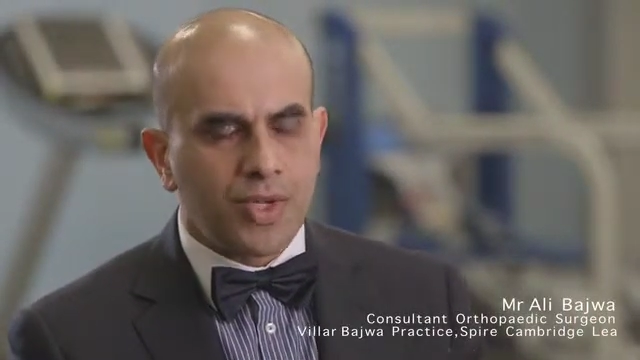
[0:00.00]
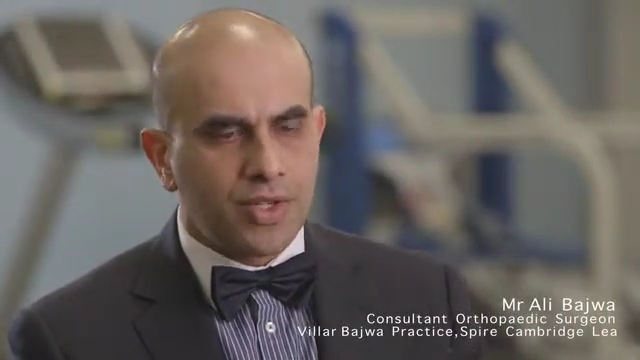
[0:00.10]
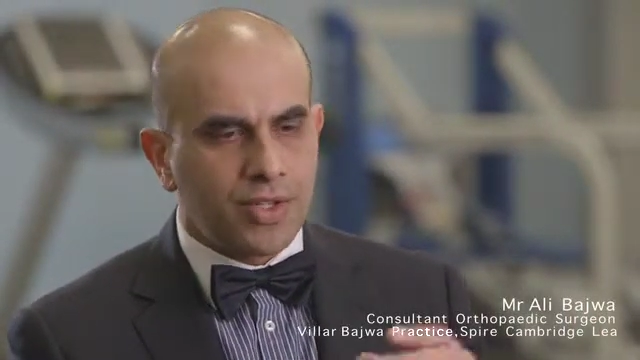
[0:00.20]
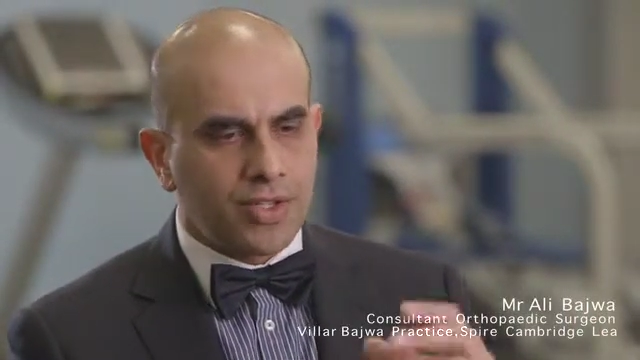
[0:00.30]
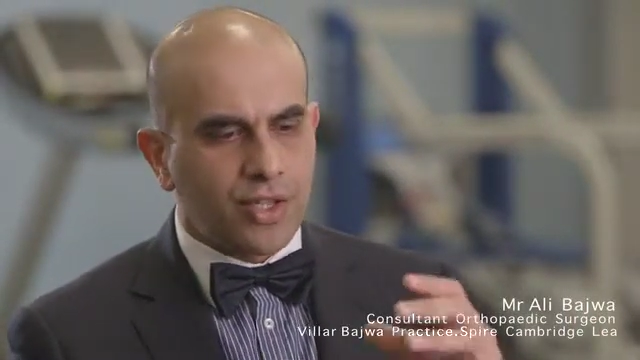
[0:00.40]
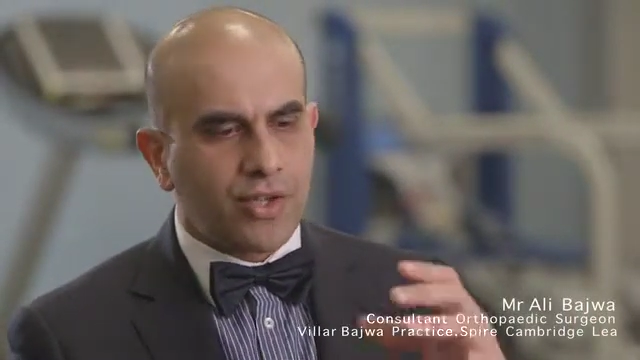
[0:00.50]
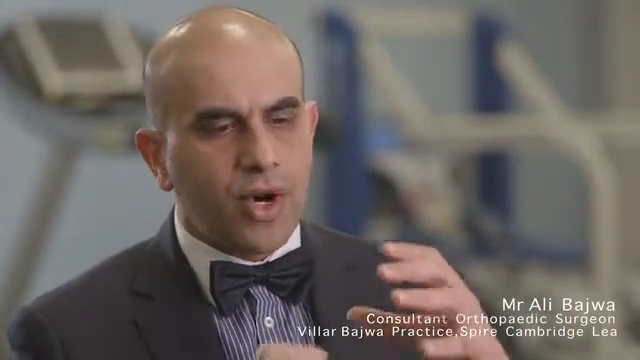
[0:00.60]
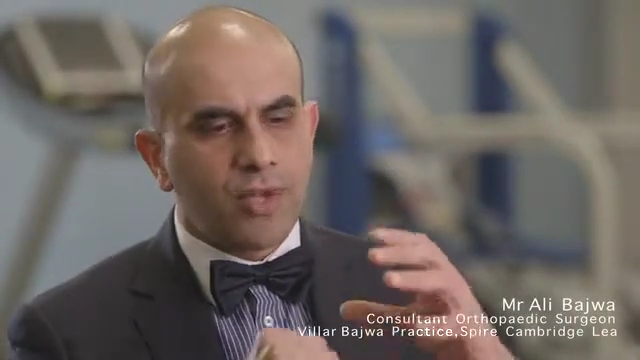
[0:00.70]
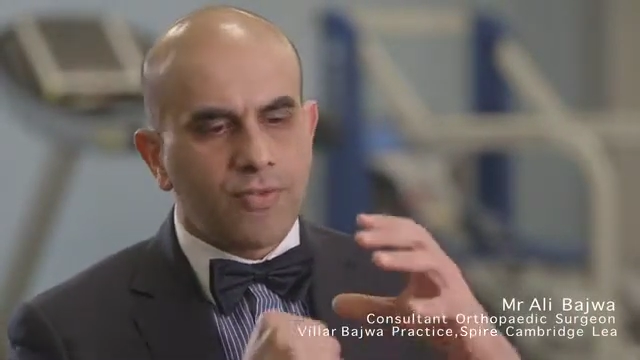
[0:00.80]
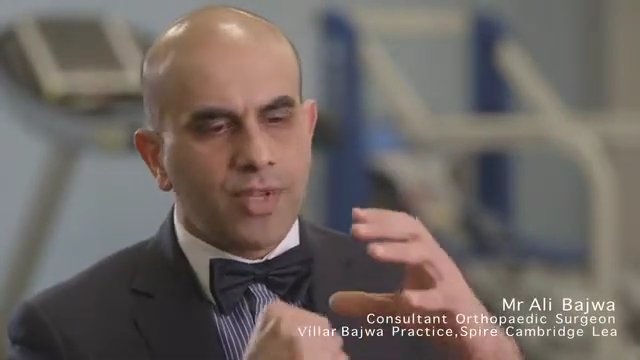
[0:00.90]
where there is a
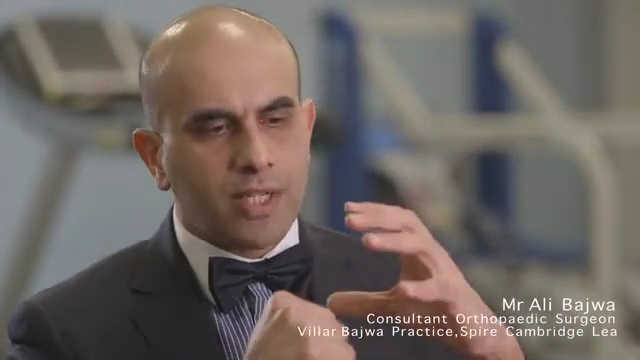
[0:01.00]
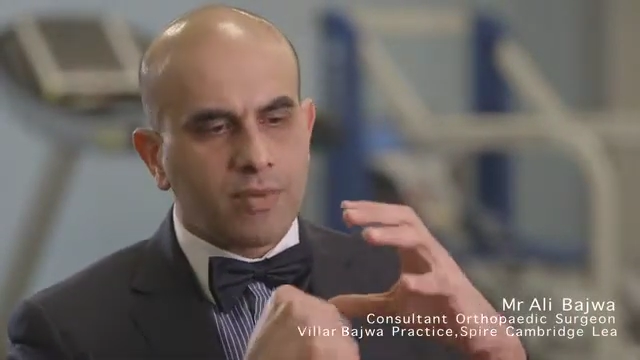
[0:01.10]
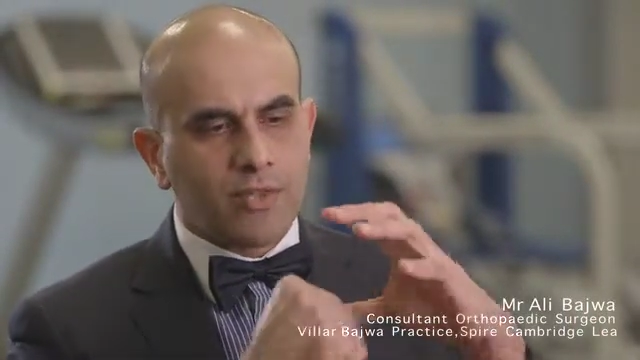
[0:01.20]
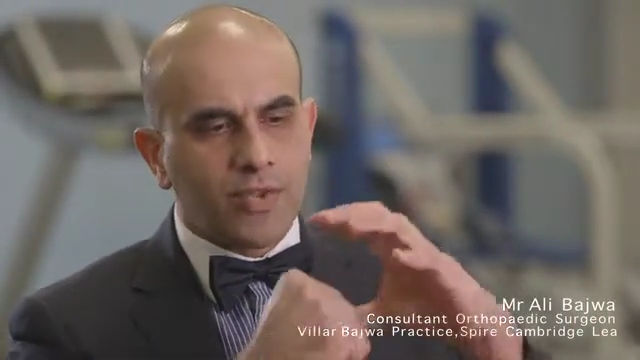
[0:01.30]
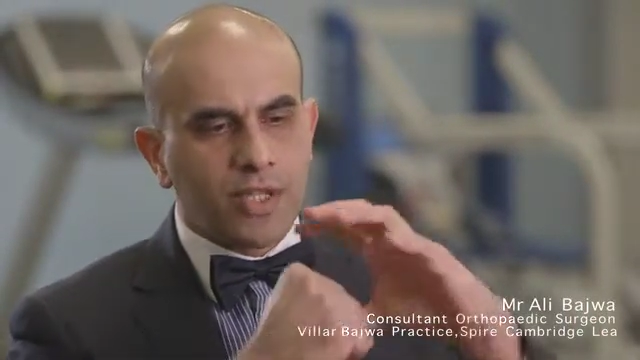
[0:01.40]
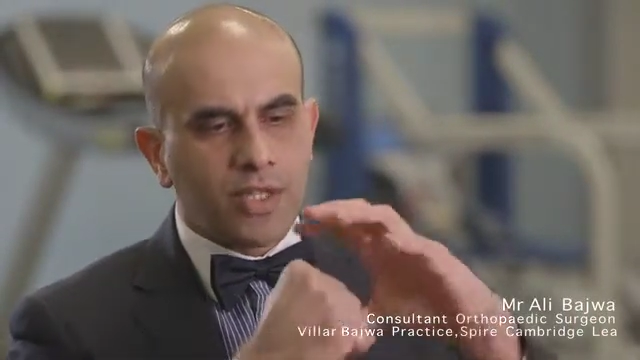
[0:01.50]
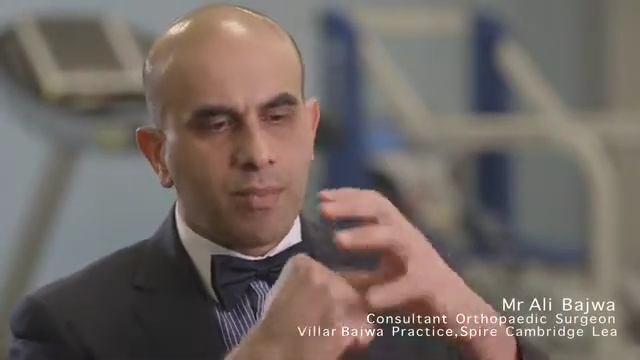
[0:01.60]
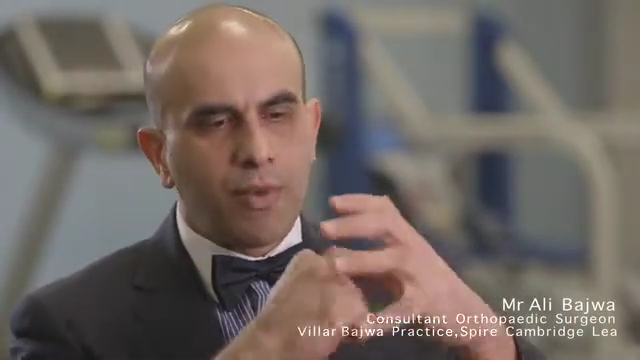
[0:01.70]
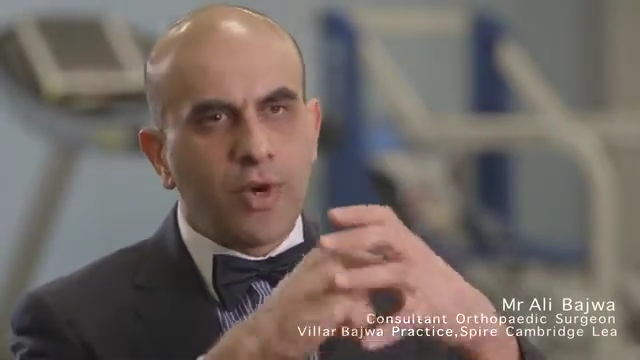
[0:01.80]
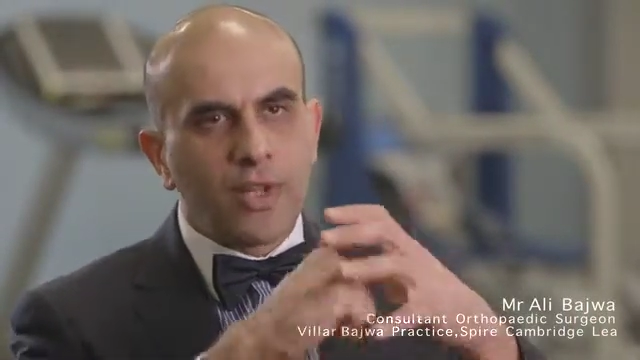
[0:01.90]
conflict between the
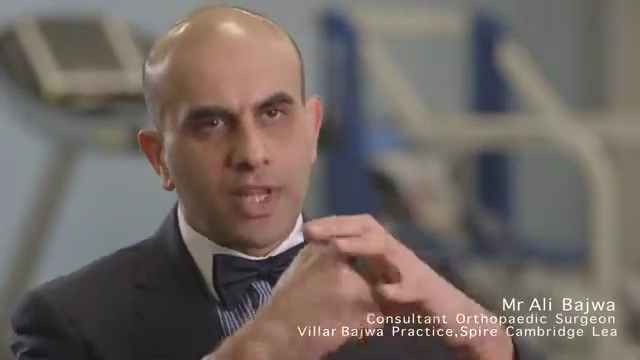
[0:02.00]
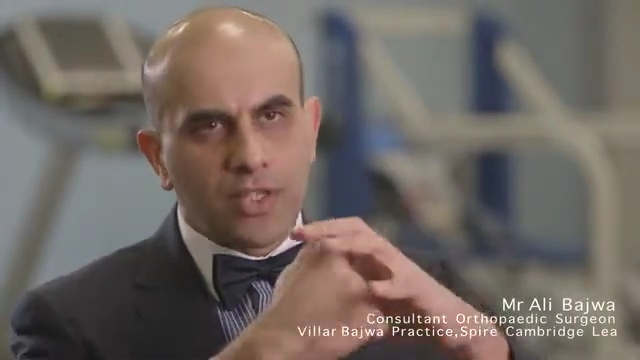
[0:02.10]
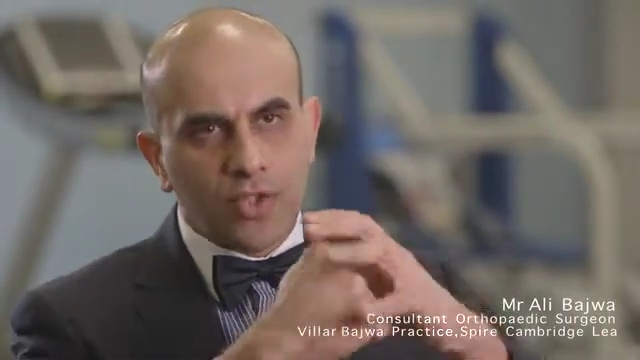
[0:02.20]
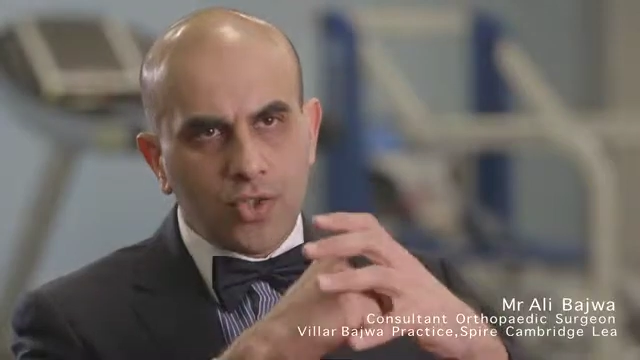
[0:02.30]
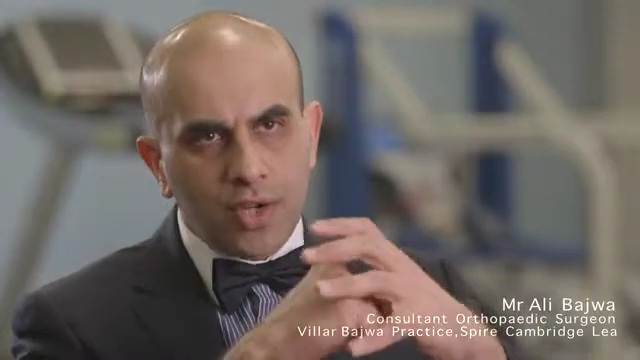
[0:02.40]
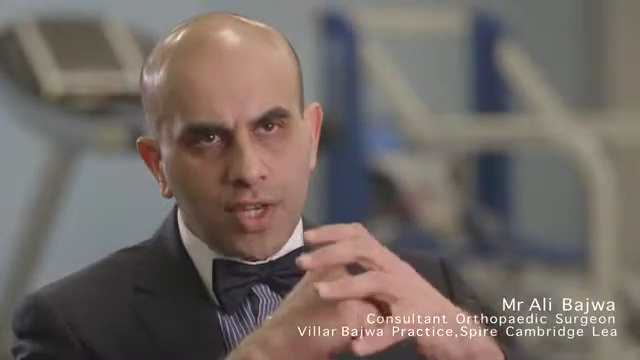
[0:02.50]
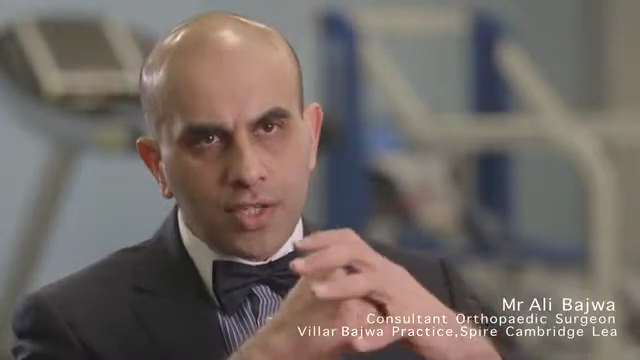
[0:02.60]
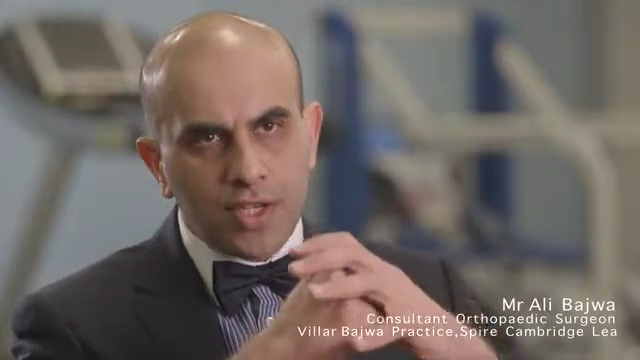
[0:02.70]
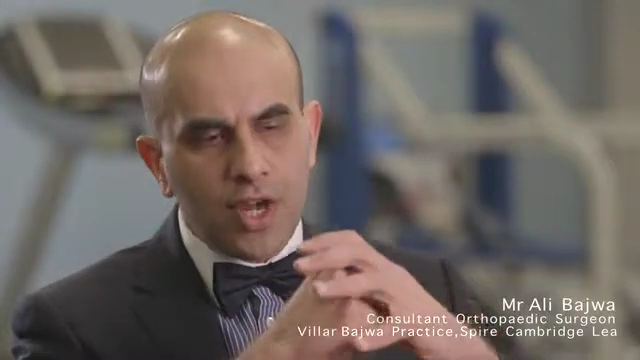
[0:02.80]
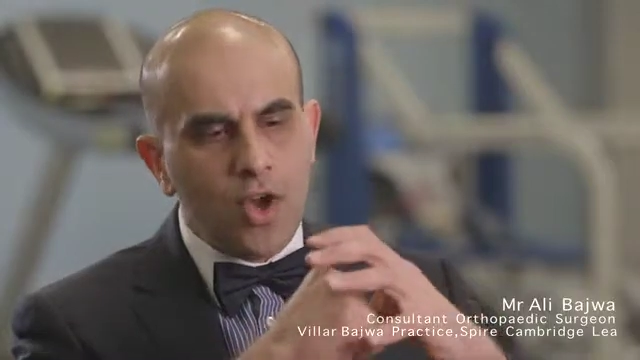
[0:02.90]
ball and the
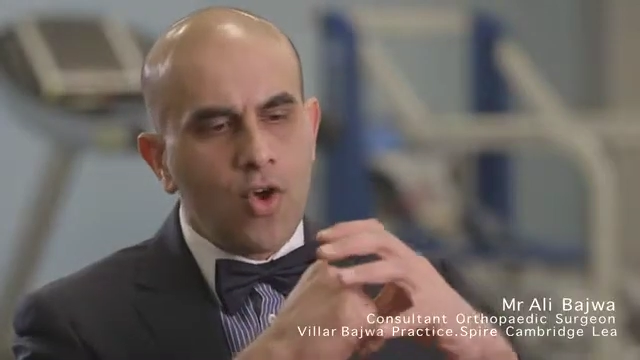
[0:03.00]
socket.